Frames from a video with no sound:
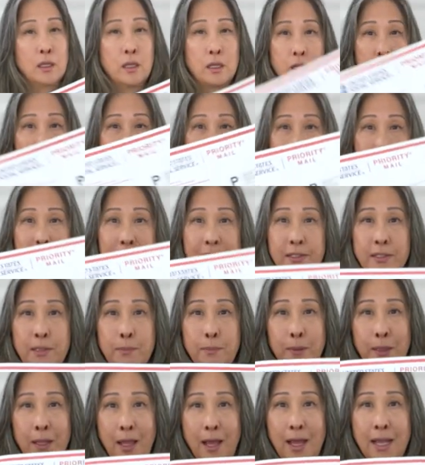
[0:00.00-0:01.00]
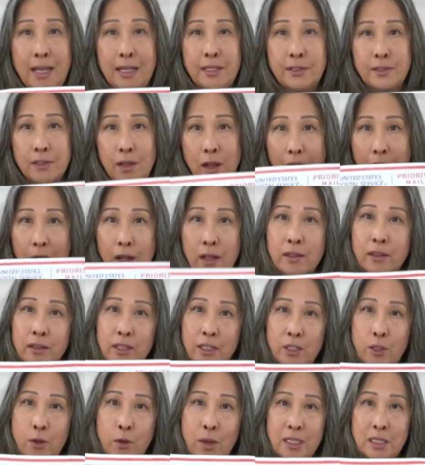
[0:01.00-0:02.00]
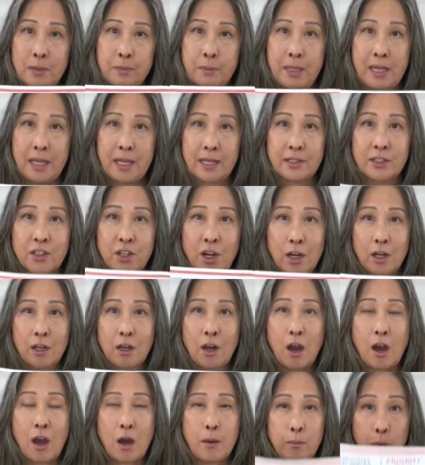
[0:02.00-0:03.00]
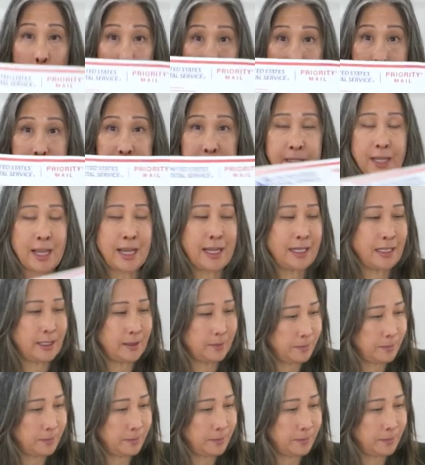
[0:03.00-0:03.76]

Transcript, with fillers: shipping supplies on the USPS.com website.